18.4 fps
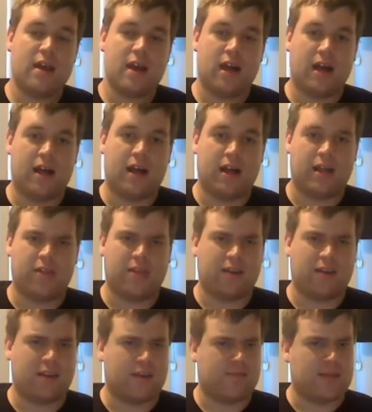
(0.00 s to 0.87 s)

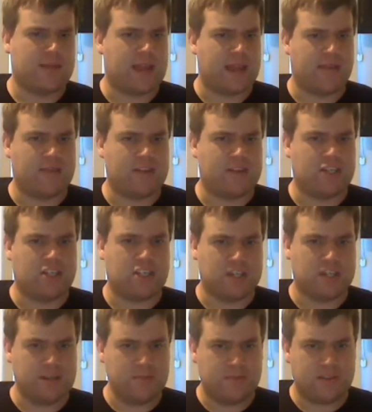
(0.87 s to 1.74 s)
They're going to be having
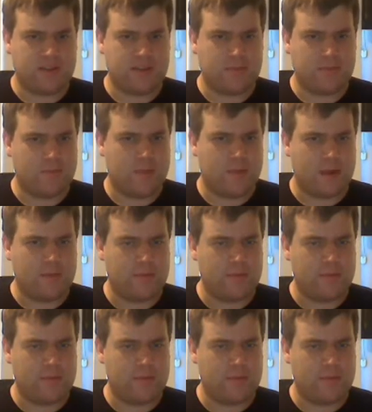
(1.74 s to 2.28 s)
jeeps, I